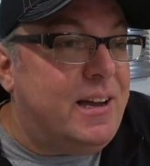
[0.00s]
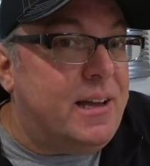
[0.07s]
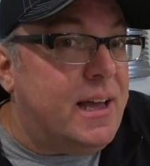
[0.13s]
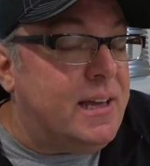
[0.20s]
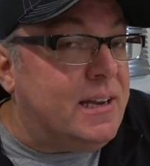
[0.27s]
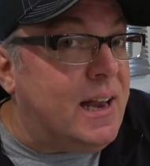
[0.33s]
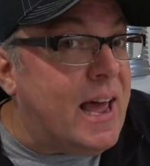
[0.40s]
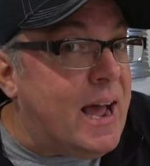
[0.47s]

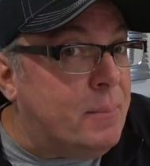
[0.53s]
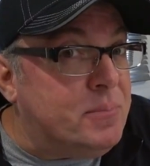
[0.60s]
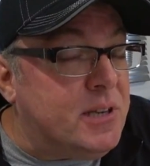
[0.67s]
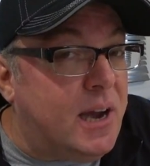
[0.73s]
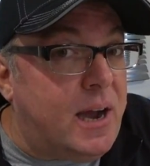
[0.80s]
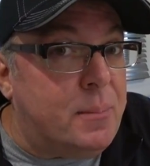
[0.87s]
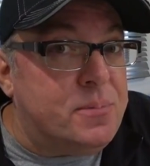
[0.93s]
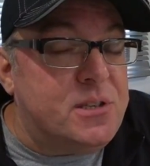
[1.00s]
And
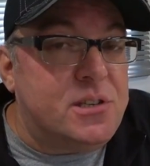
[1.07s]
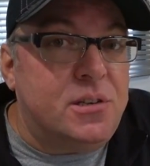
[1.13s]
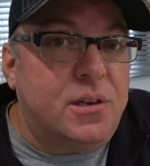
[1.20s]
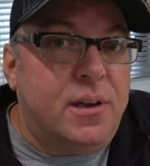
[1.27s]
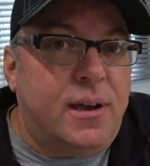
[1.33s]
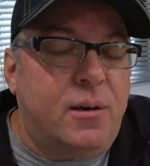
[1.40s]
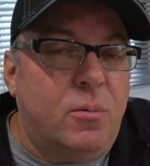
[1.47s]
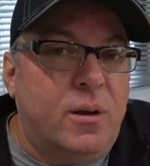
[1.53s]

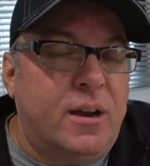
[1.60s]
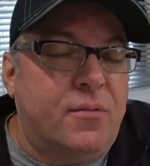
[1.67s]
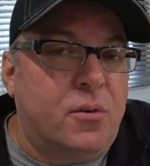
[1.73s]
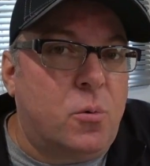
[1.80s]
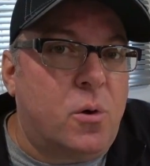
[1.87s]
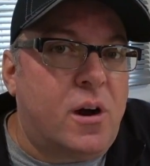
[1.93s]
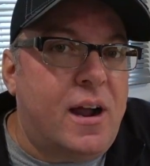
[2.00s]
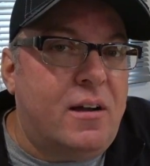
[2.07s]
laptops. Whenever
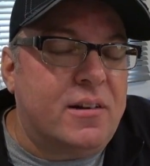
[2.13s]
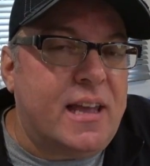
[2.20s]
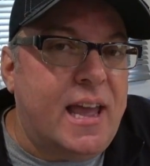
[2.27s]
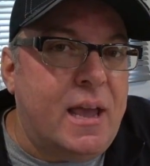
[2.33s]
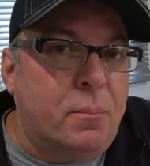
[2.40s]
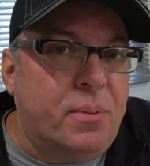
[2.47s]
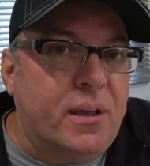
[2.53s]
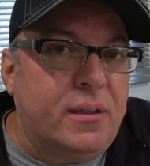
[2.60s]
we're out
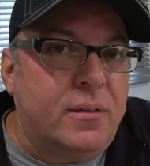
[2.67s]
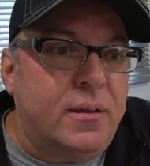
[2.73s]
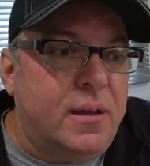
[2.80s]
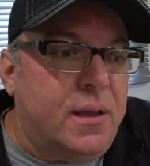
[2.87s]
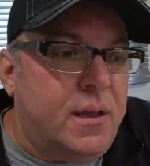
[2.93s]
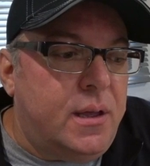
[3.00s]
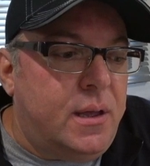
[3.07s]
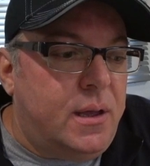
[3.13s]
camping,
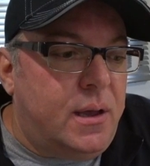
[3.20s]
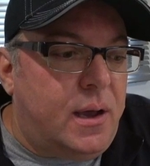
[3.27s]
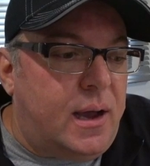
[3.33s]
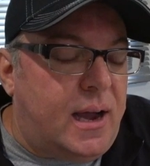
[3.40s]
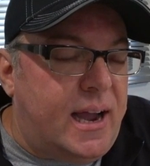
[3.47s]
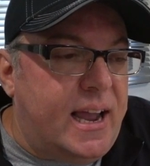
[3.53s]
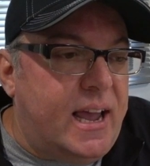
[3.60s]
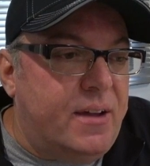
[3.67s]

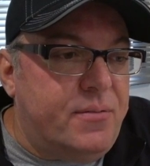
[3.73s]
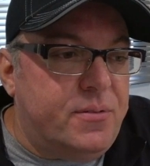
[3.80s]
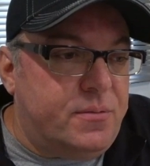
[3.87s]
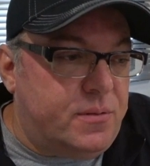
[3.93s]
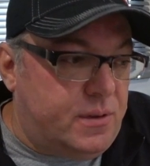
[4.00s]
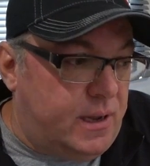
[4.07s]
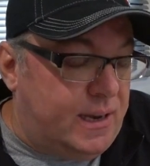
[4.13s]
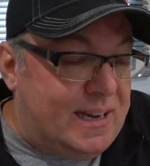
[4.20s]
I have
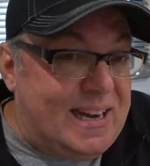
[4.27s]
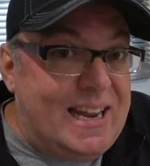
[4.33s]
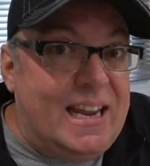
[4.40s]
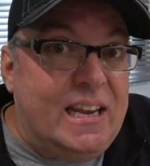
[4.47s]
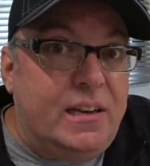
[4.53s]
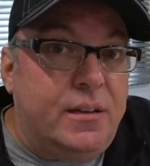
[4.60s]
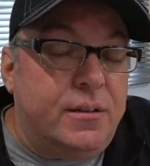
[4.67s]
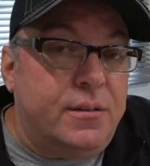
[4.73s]
a
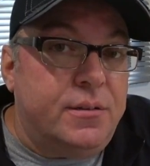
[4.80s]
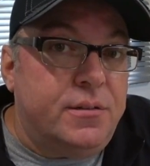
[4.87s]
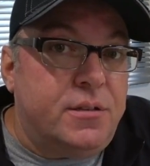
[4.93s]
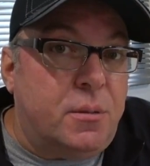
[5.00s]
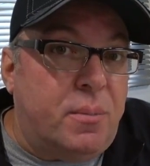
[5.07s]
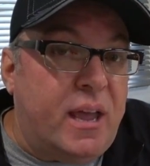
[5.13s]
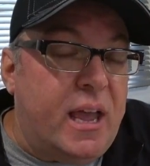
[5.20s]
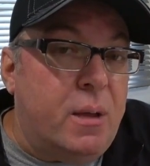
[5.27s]
need
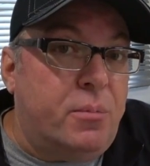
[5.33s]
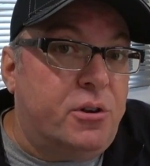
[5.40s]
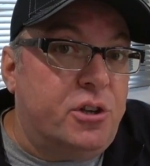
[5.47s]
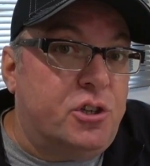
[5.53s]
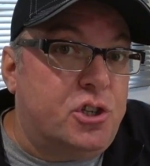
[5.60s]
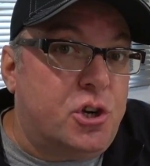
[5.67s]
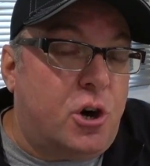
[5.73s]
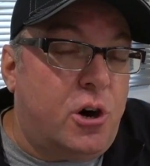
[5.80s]
to be able
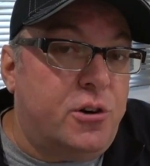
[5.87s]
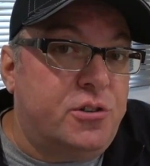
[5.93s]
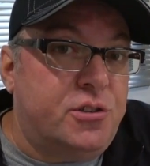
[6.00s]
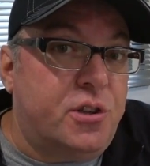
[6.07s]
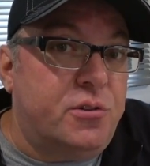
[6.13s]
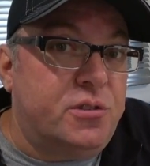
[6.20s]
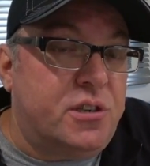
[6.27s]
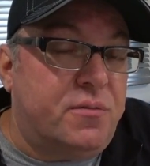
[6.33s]
to charge
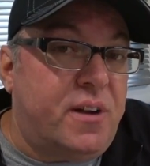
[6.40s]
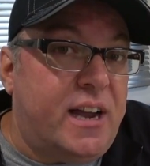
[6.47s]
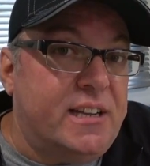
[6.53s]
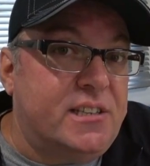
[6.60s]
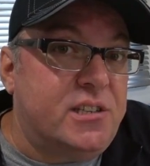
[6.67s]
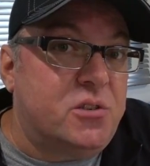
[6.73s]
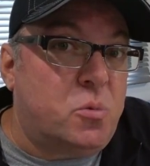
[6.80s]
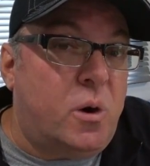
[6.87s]
those
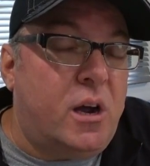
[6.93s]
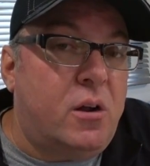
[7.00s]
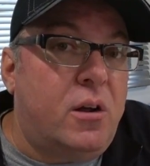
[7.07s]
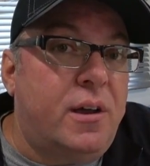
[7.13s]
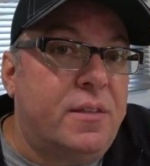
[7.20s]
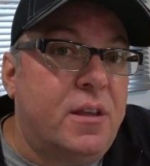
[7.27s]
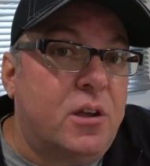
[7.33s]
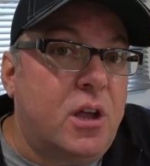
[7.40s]
devices while
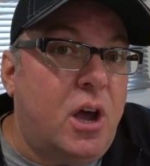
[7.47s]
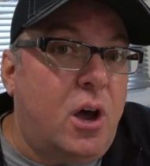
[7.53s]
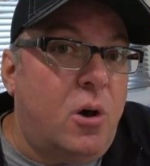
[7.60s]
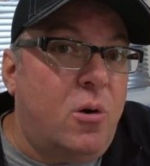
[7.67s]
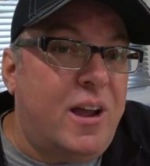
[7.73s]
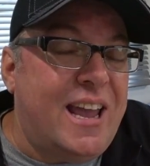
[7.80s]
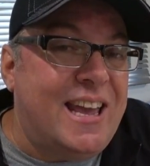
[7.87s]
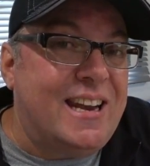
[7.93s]
on the
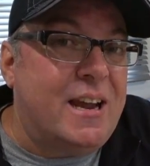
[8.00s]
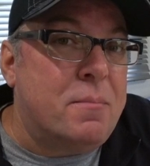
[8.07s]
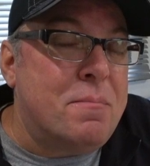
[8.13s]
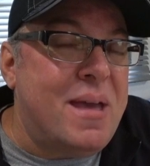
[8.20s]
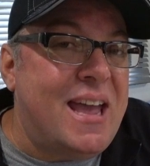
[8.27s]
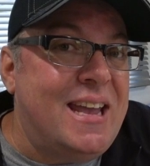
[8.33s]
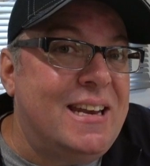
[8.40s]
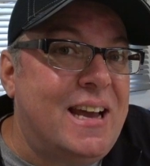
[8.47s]
go, and I
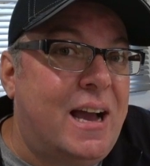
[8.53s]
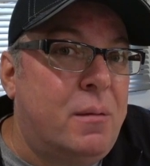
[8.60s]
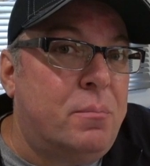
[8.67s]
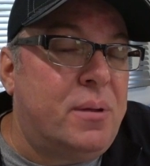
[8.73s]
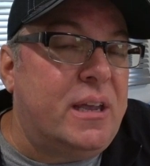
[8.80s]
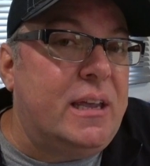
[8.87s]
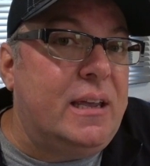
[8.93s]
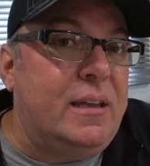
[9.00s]
may
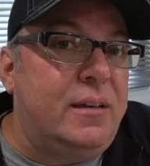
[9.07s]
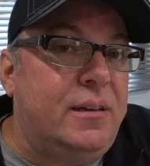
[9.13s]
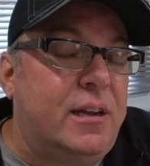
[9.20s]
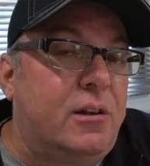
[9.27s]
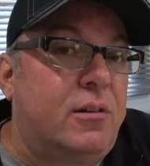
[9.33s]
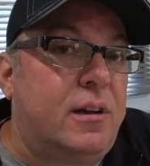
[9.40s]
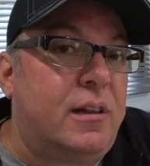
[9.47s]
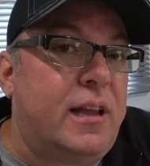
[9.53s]
not be
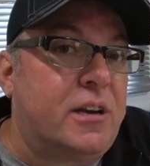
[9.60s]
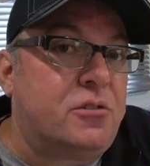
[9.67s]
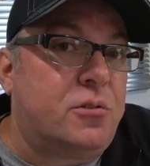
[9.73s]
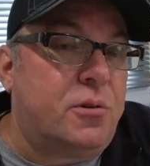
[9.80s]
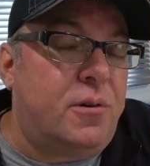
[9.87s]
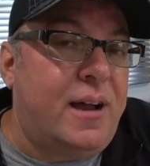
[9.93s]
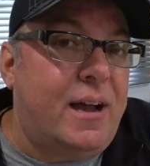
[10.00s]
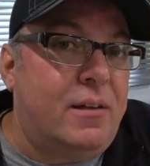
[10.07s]
near an
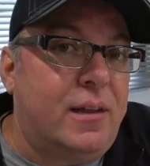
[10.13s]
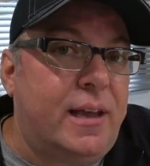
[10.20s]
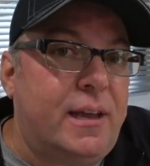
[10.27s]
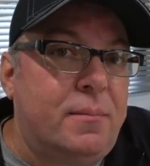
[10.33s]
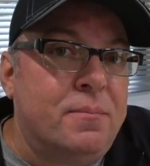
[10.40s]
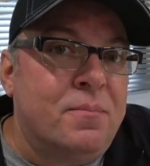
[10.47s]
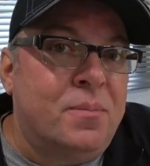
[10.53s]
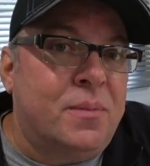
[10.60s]
electrical
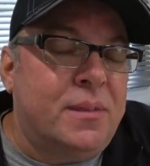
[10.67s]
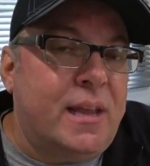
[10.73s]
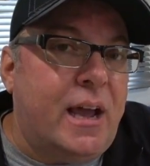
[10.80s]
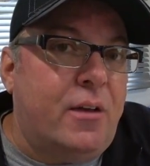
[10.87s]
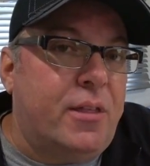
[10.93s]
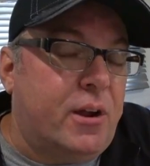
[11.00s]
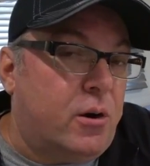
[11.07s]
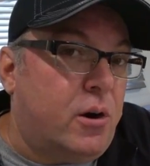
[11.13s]
outlet.
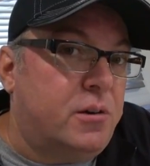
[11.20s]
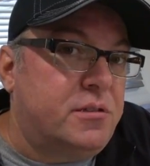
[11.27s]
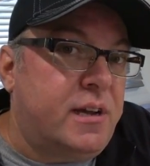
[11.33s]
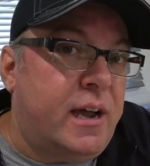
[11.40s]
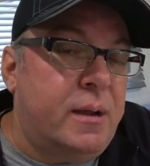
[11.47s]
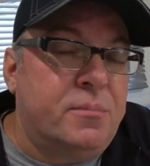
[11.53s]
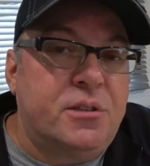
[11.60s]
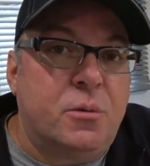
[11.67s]
Now, there are
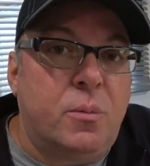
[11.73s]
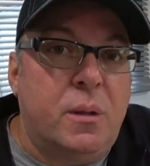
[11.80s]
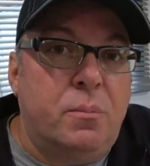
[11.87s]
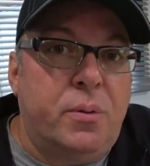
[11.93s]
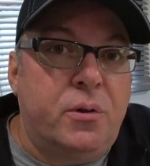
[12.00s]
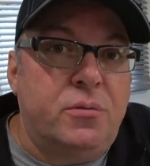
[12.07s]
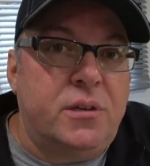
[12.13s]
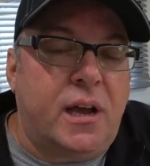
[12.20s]
times that we
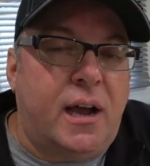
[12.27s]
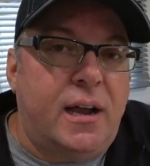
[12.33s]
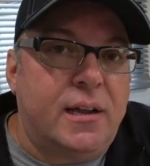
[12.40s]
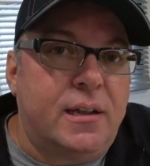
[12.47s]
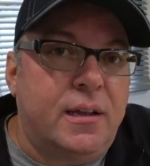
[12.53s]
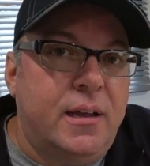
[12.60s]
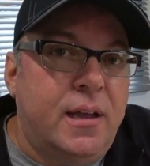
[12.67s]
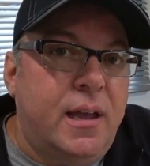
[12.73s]

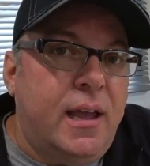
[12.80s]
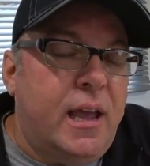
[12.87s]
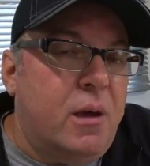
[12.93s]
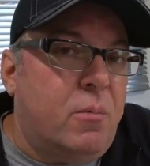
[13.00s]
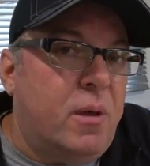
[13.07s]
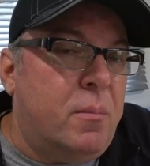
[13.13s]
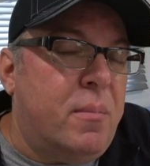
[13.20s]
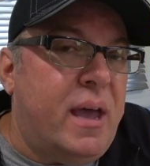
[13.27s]
boondock,
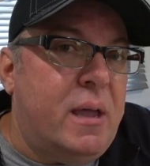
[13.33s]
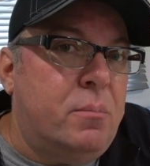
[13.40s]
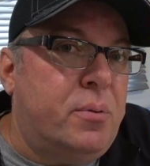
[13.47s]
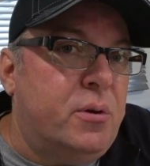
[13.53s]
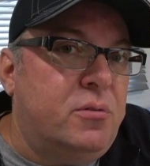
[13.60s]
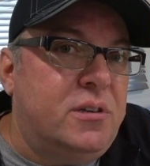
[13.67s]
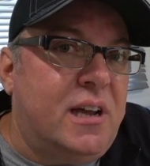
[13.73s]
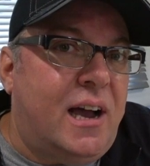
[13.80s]
and we may
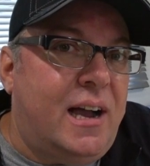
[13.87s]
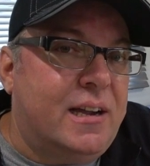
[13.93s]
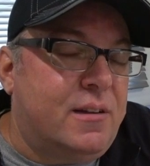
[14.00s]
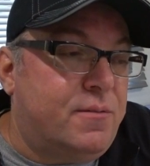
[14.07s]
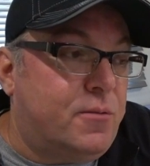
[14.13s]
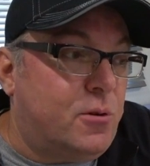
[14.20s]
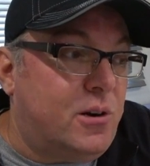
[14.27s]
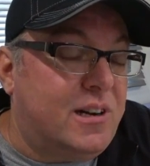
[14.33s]
boondock
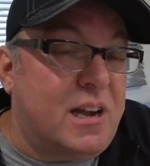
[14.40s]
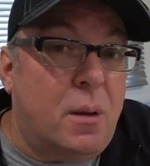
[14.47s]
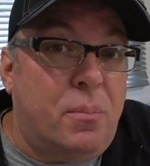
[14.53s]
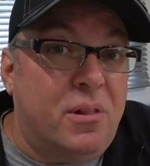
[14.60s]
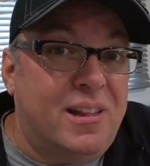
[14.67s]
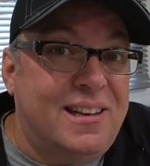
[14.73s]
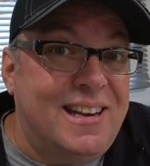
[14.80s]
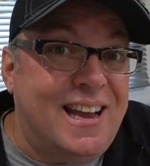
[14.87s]
for a
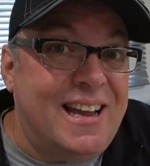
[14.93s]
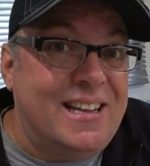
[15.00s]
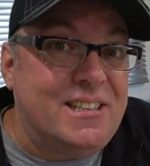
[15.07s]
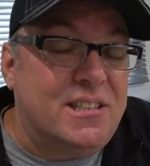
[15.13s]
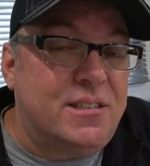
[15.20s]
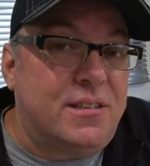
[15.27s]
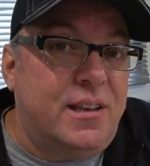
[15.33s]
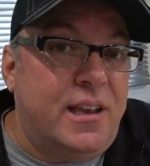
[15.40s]
couple of
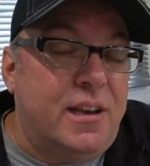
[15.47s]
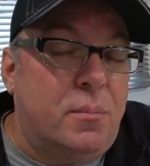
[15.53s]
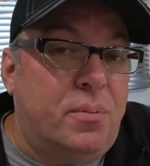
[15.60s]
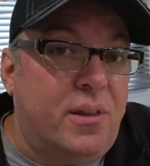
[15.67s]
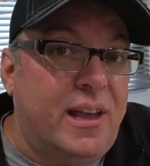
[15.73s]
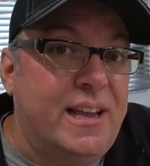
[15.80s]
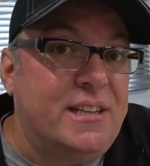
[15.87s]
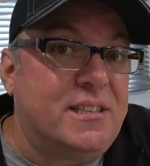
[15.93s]
nights in a
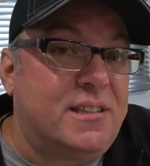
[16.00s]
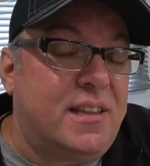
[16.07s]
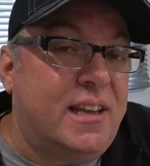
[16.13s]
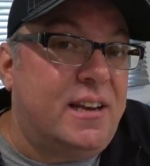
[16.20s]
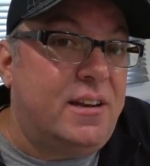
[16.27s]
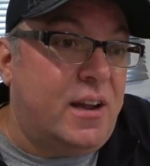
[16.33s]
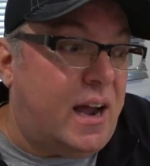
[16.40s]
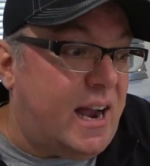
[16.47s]
place
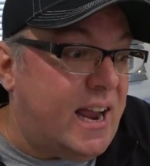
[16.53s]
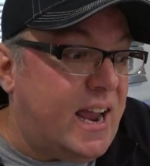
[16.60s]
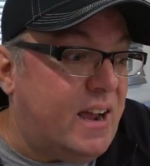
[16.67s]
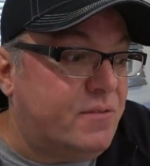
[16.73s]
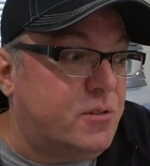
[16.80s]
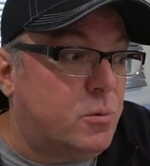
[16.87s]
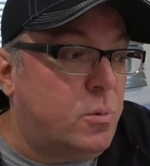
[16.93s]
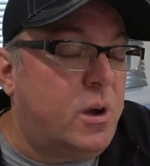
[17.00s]
that I
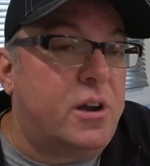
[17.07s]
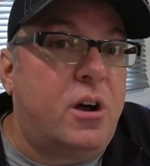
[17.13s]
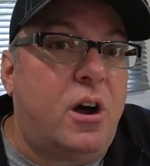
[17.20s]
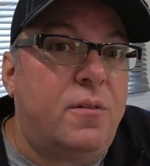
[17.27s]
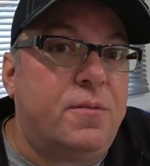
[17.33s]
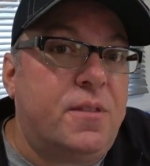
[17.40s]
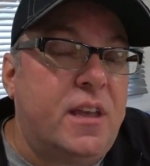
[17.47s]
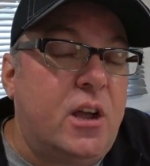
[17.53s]
have to run
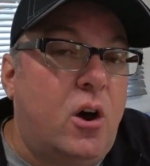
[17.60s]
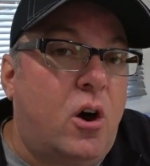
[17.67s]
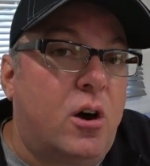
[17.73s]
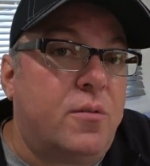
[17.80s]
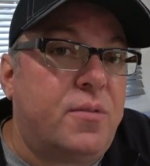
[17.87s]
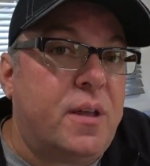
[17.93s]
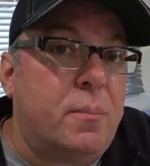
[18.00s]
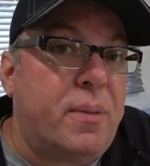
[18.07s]
off the
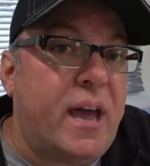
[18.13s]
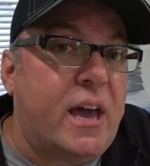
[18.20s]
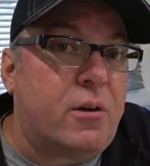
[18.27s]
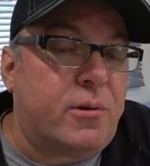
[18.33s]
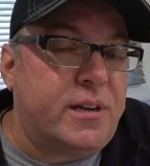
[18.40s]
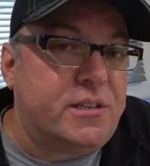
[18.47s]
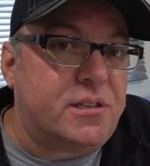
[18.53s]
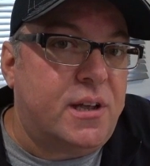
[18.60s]
RV
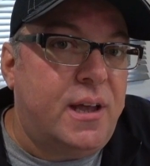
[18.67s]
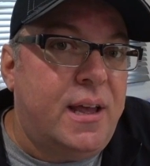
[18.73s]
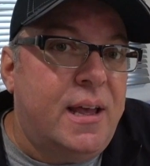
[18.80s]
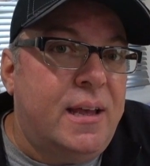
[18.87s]
batteries.